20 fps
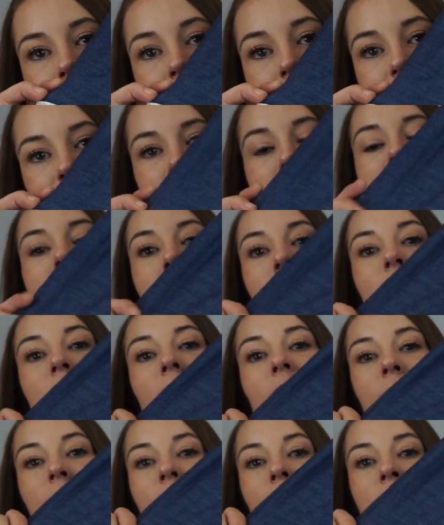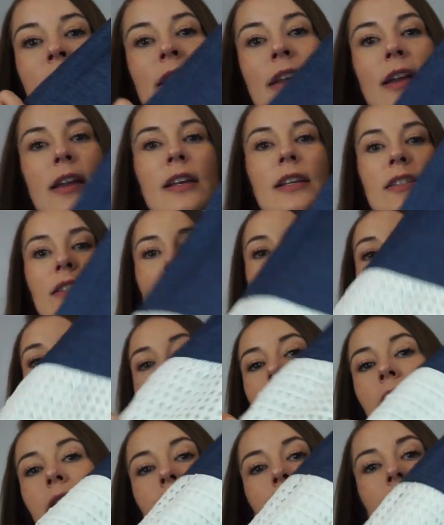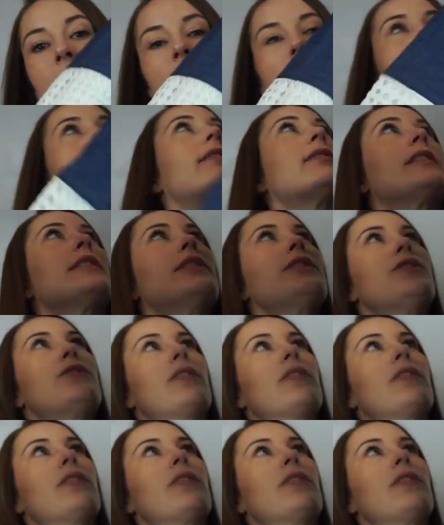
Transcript: detail. So I really like this